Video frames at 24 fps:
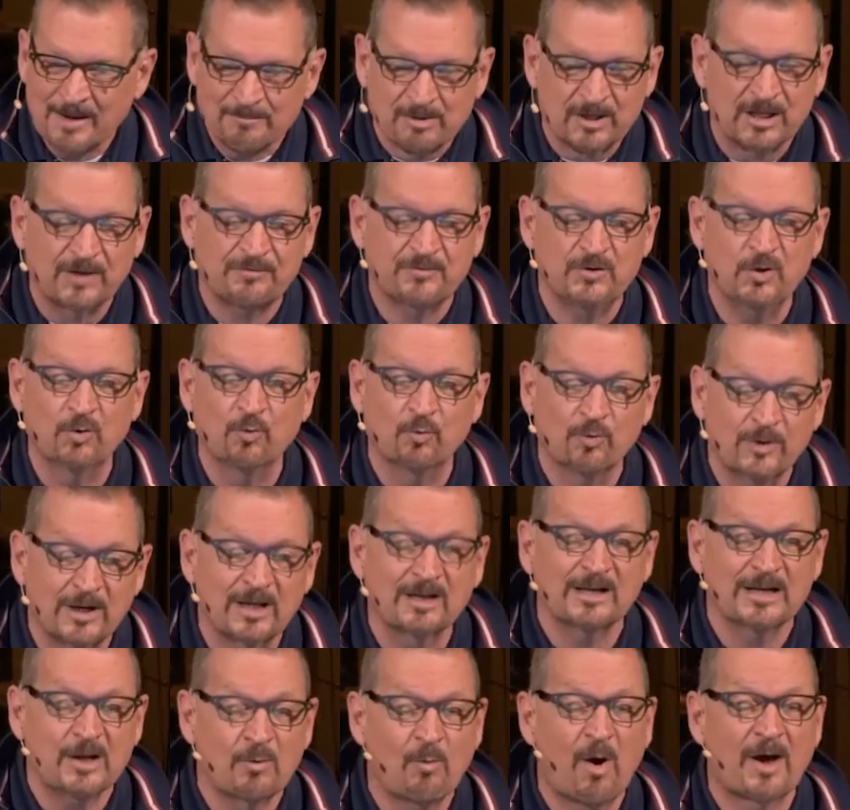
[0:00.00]
But if you
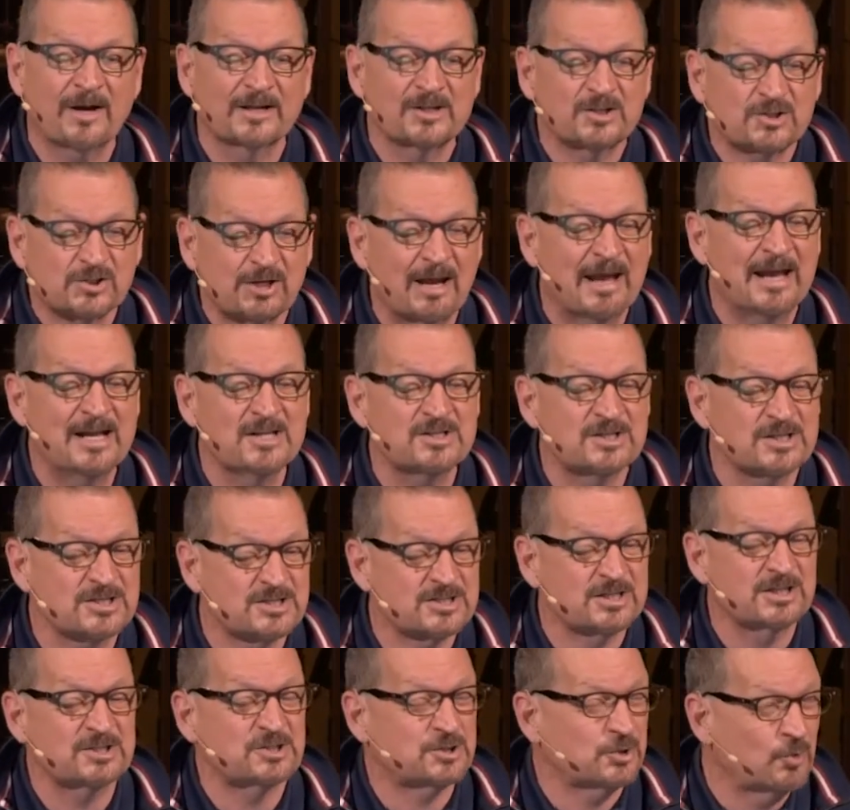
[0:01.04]
really want to change a
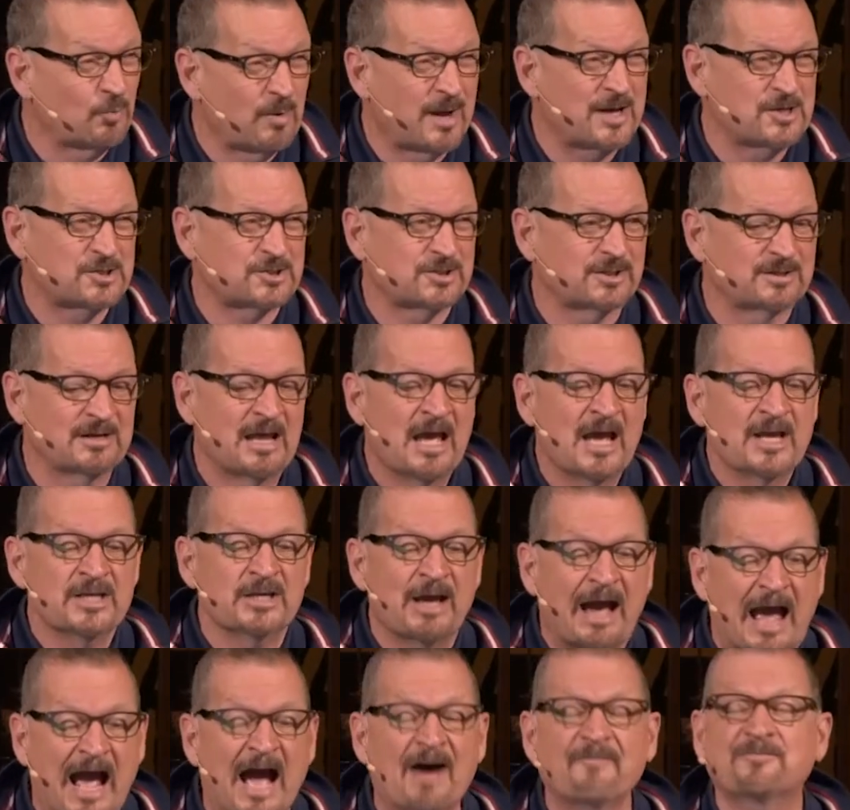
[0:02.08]
situation,
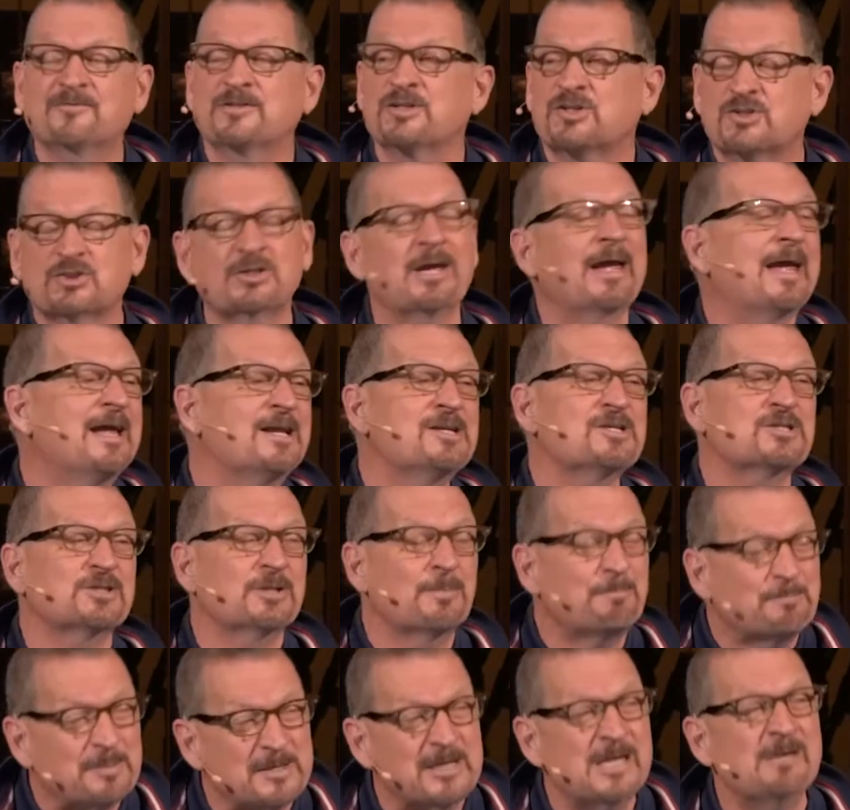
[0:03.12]
you have to change
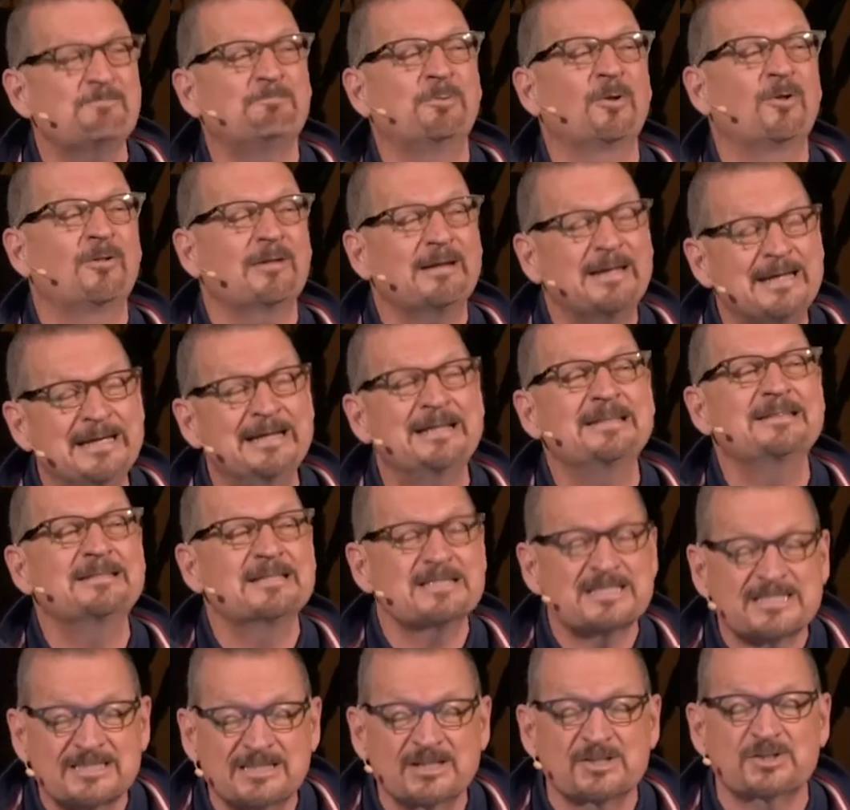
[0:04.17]
the people in
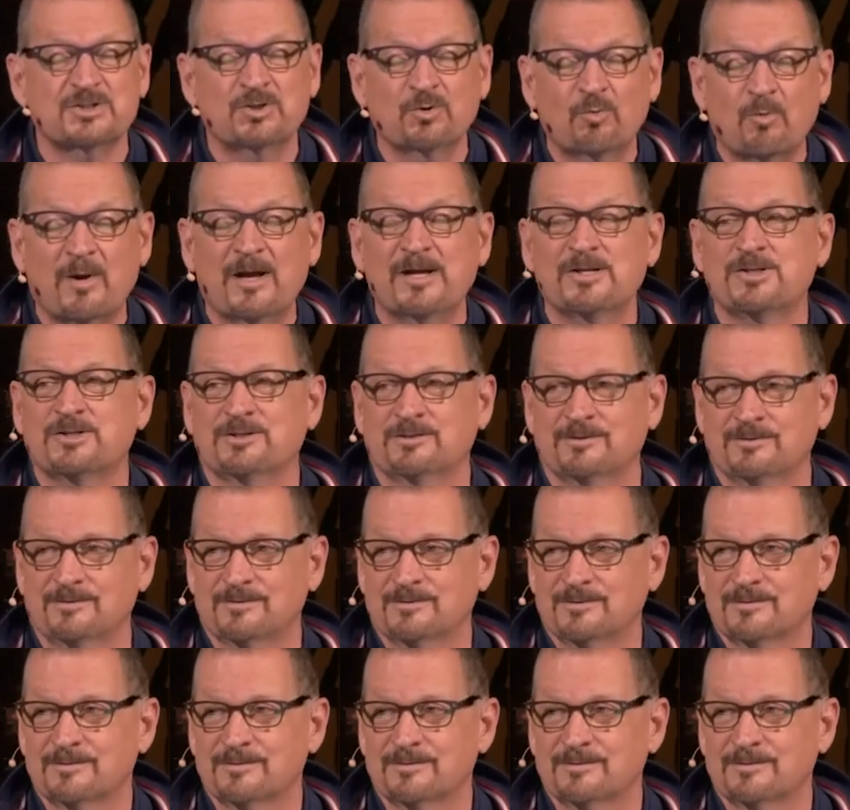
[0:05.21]
the situation.